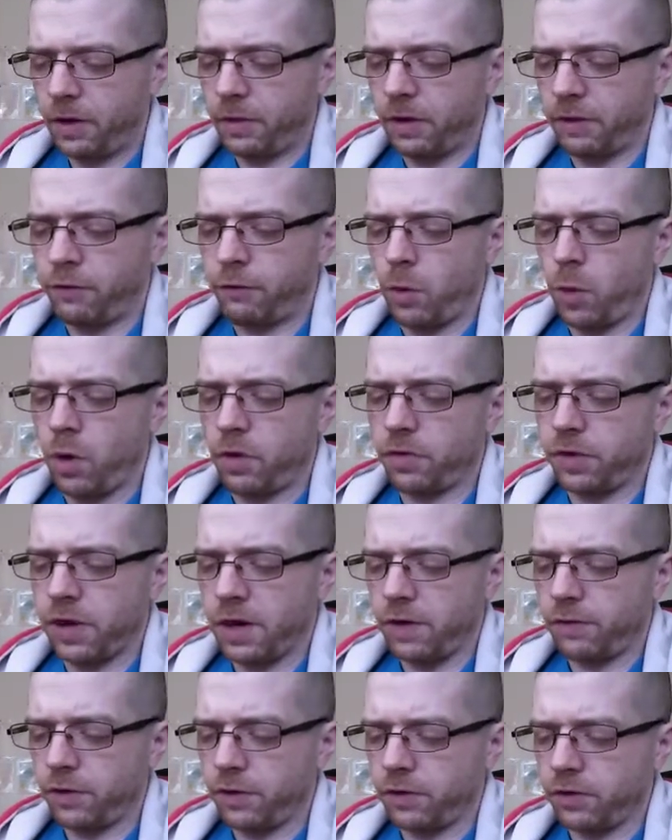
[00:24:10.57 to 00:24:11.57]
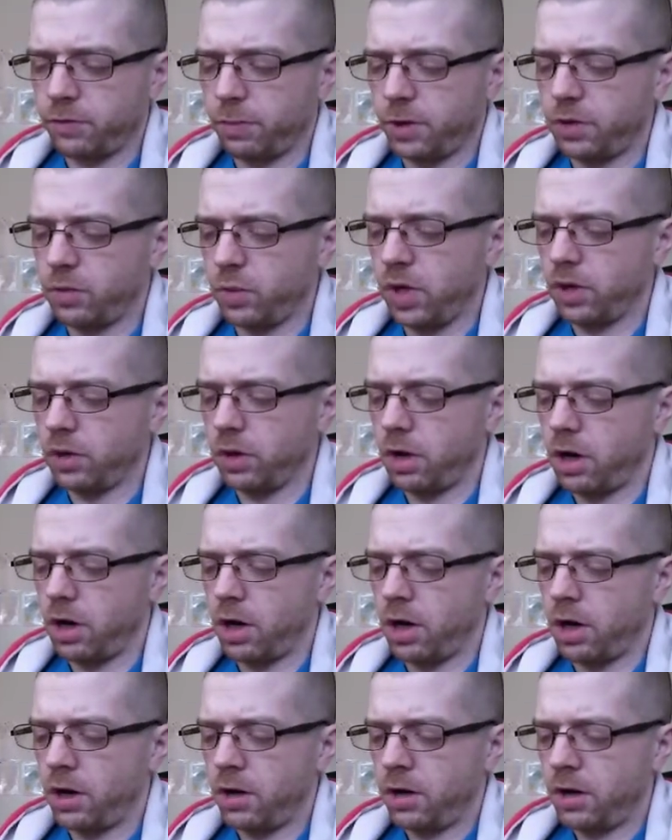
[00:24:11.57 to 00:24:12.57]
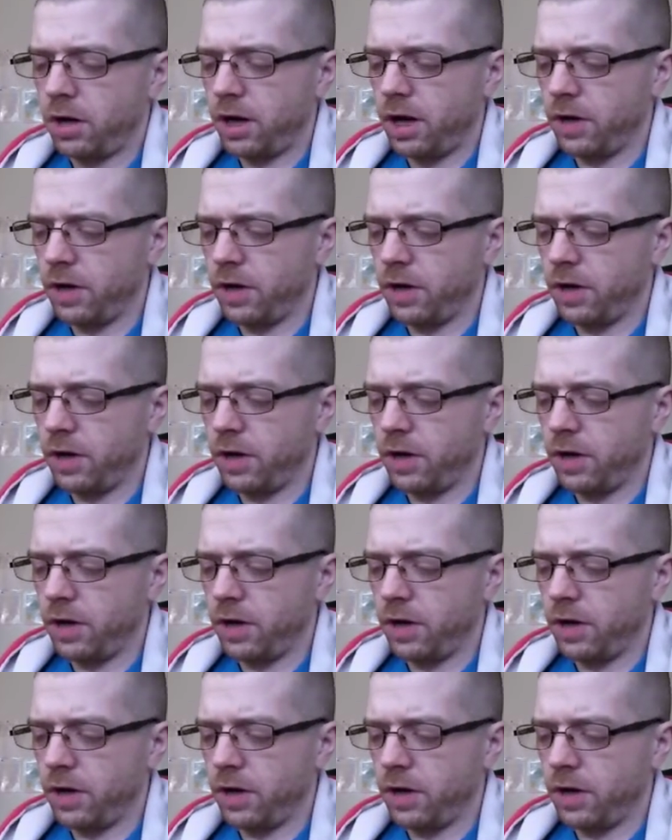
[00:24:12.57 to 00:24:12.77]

The fourth difference between law